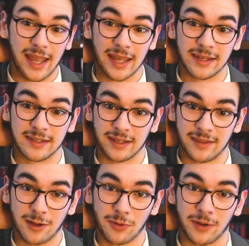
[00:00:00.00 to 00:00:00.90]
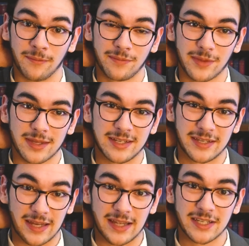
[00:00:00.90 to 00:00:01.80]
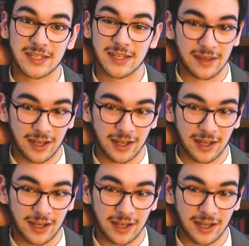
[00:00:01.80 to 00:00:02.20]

And there were dozens and